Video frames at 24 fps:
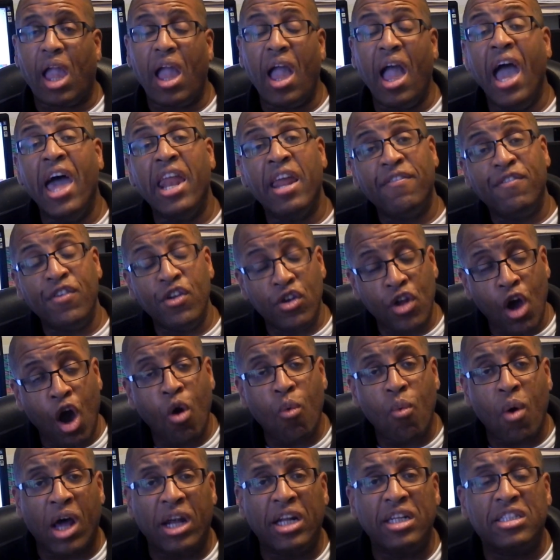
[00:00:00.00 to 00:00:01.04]
And if you
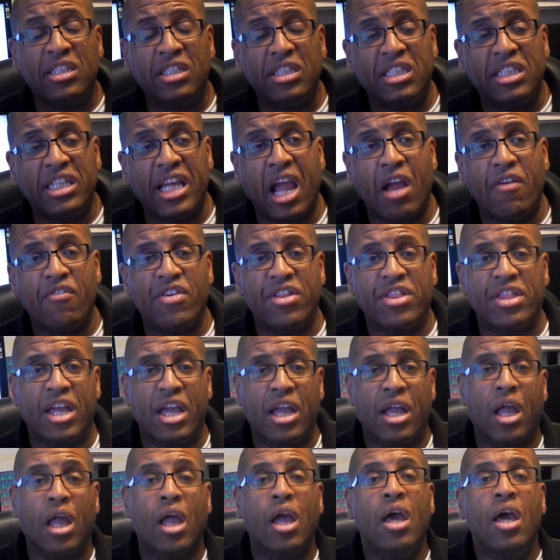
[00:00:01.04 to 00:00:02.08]
don't want us to see
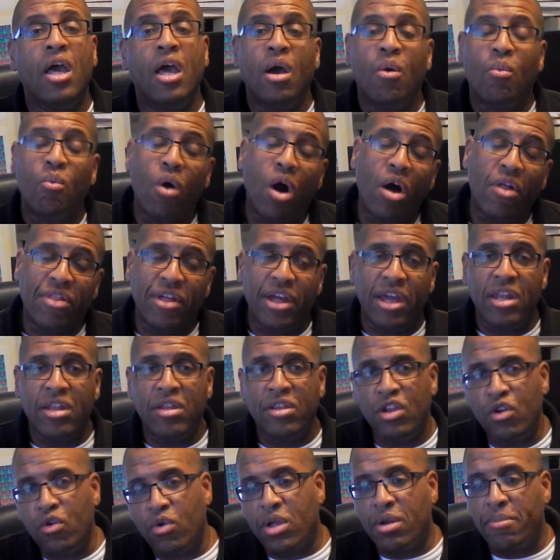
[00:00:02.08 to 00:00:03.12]
everything, well,
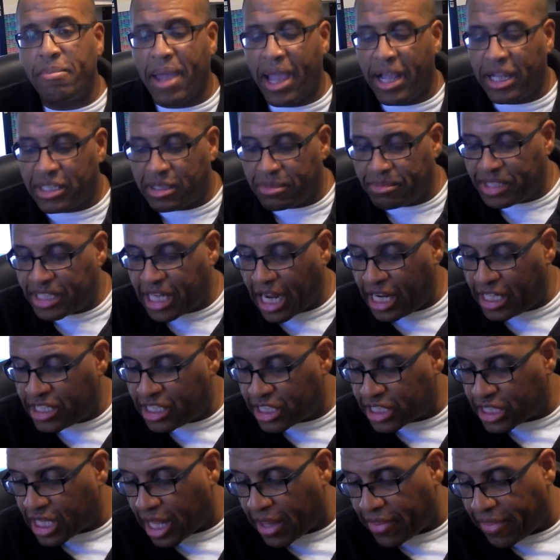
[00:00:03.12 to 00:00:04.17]
then you can make some
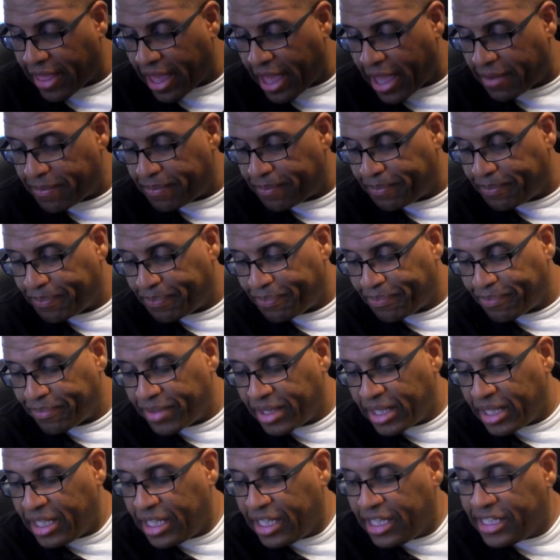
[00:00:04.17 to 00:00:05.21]
changes on
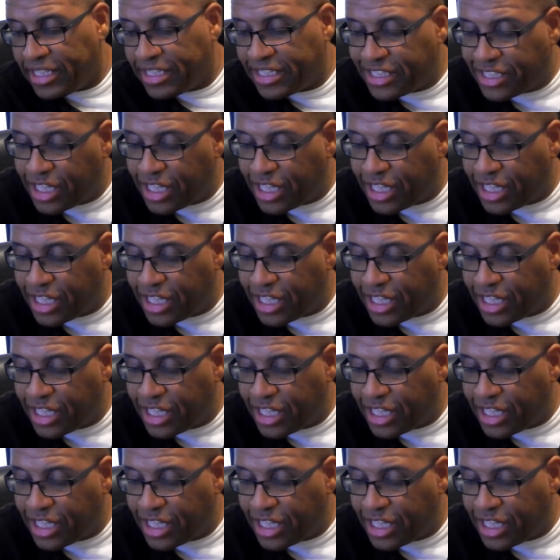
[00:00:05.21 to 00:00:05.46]
that.